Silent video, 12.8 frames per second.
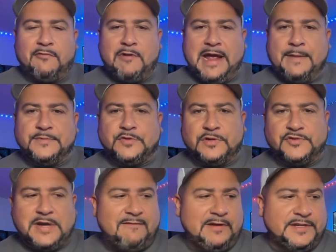Rams who are
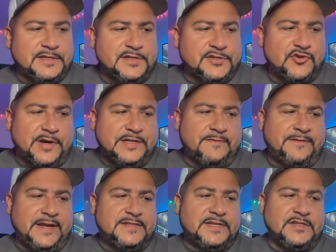traveling to Detroit to
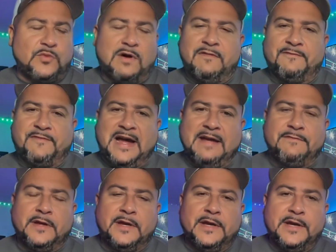face the 12 and 5
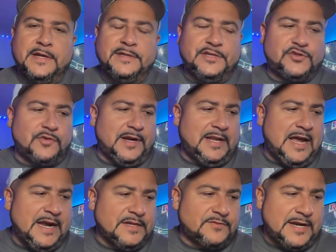Detroit Lions.